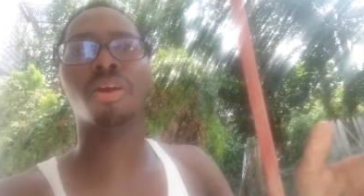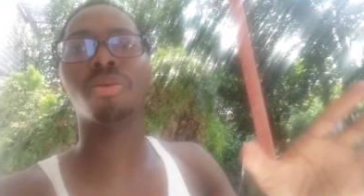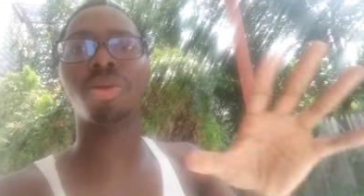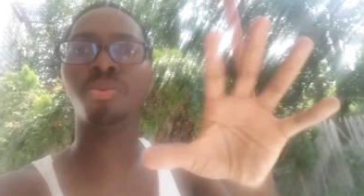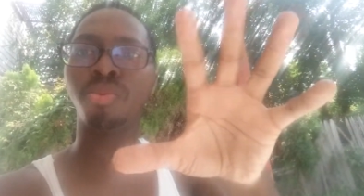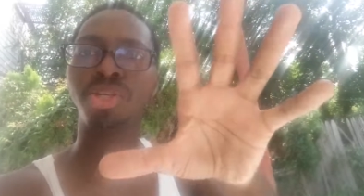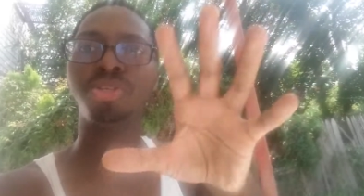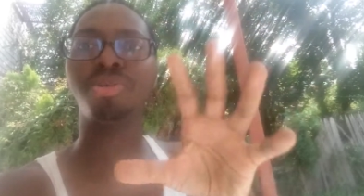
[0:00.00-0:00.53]

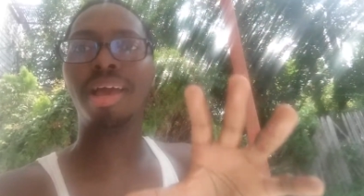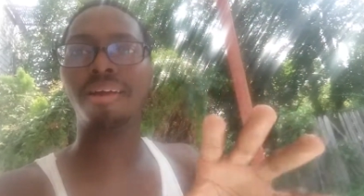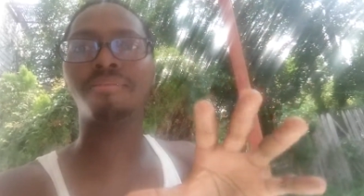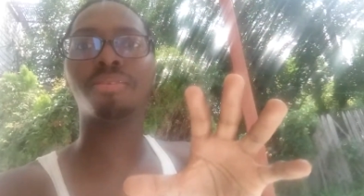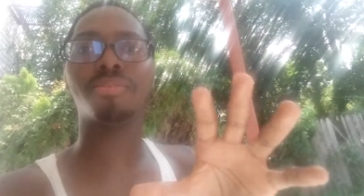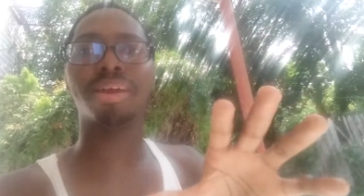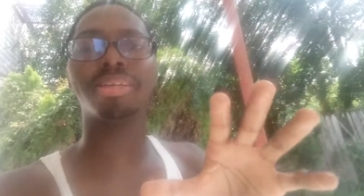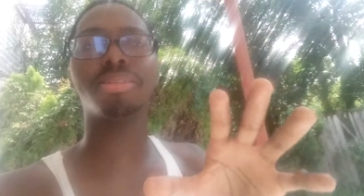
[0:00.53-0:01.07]
groaning, which you have
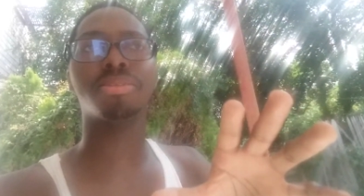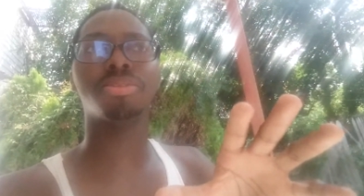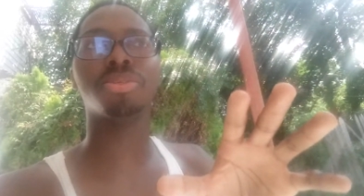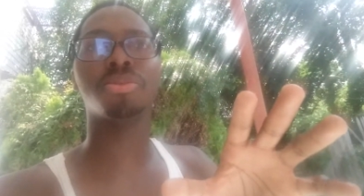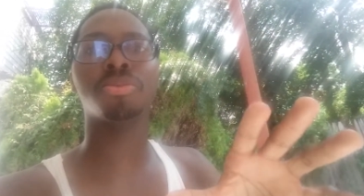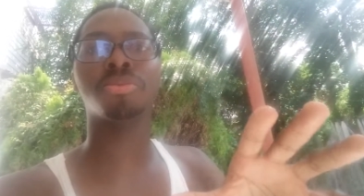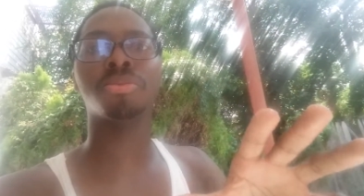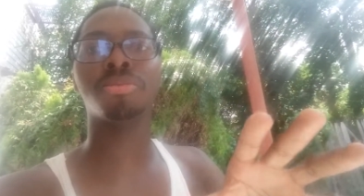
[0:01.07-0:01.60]
a right to
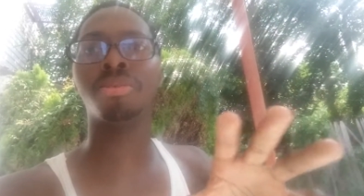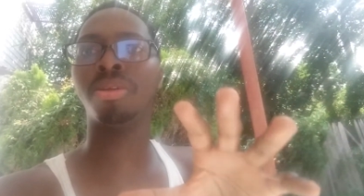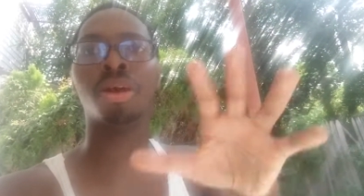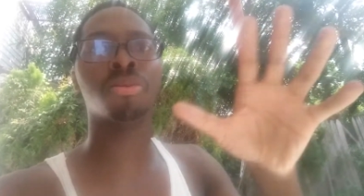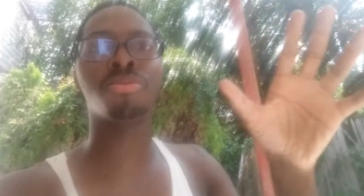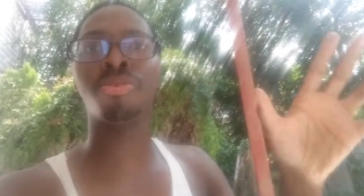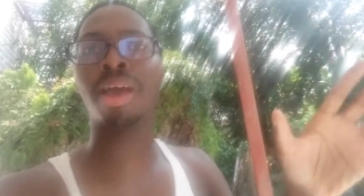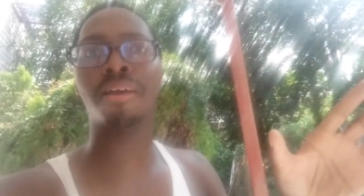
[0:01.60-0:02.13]
do. You
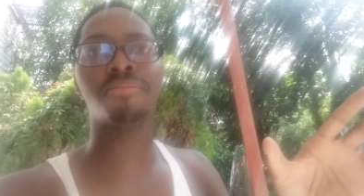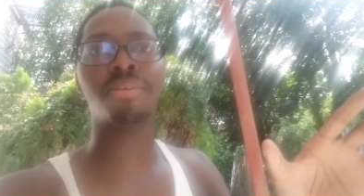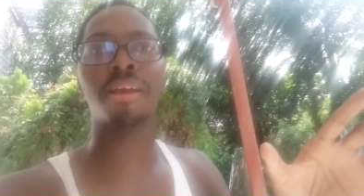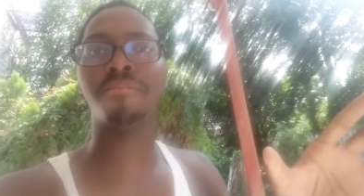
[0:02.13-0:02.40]
know, you have